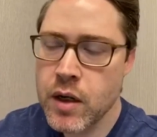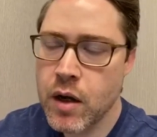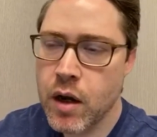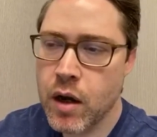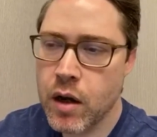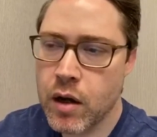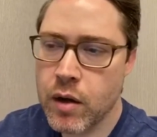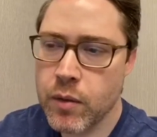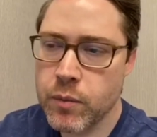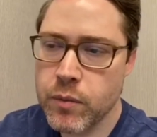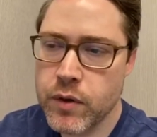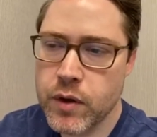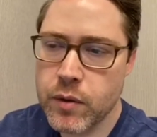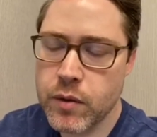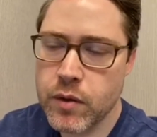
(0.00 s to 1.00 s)

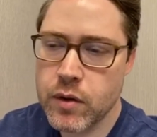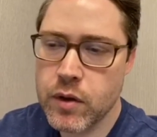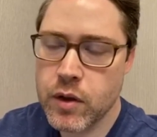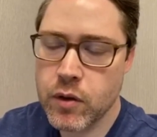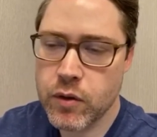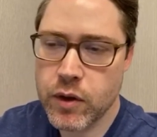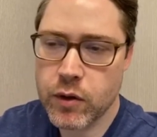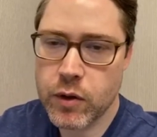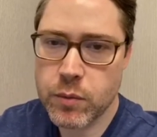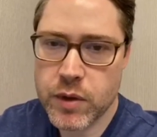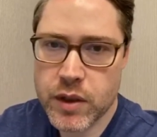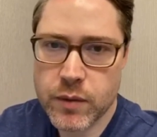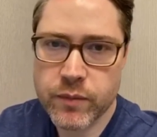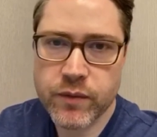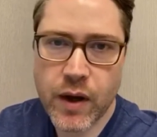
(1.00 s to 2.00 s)
there can be
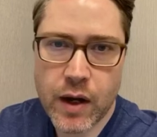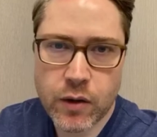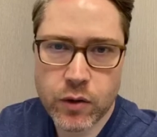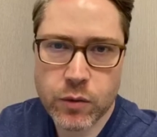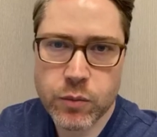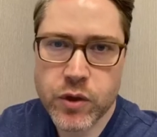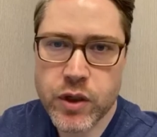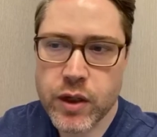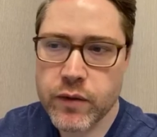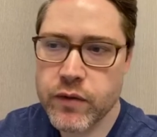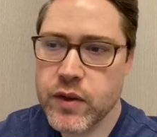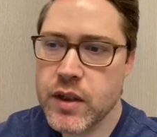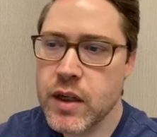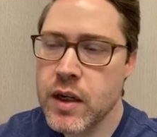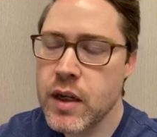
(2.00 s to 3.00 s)
some volume
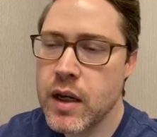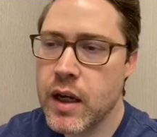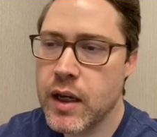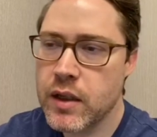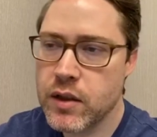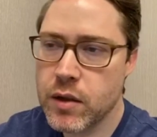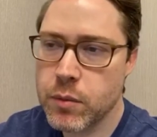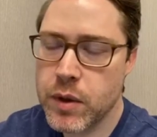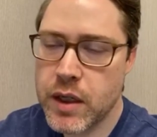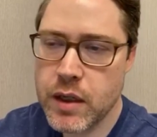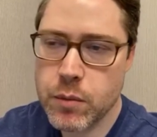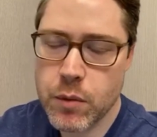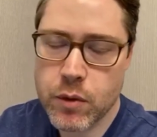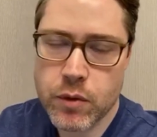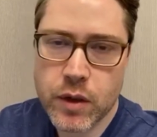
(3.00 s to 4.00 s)
shifts and some
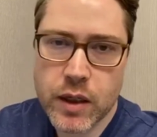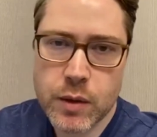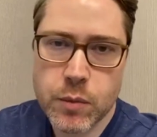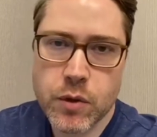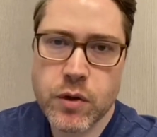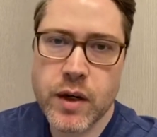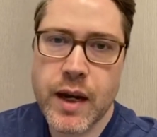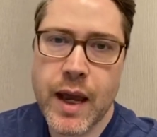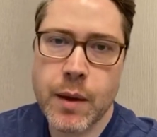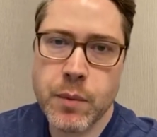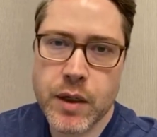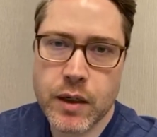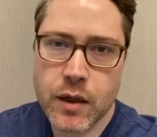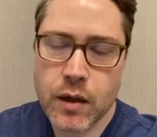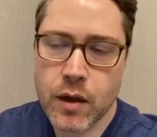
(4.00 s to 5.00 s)

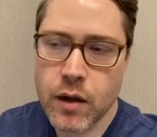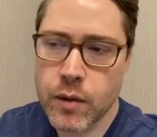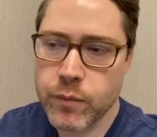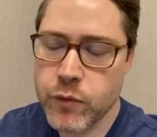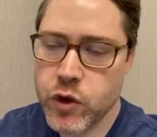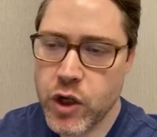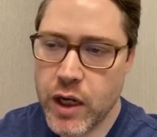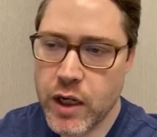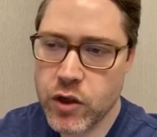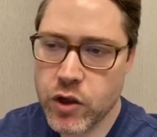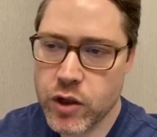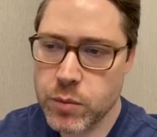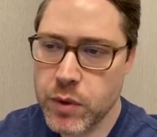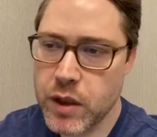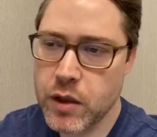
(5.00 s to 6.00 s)
hemodynamic changes,
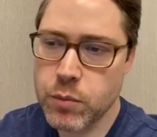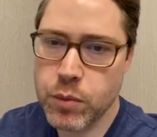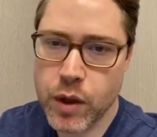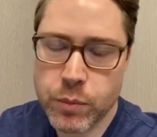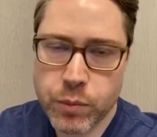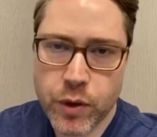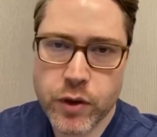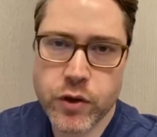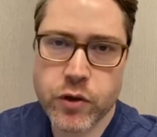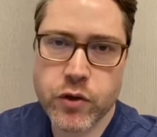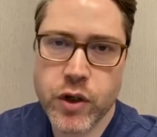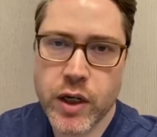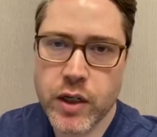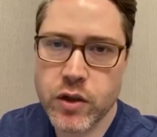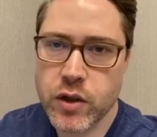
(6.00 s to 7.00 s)
meaning blood pressure
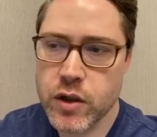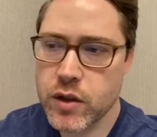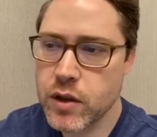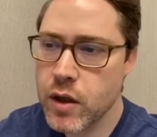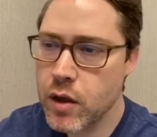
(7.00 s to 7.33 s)
changes,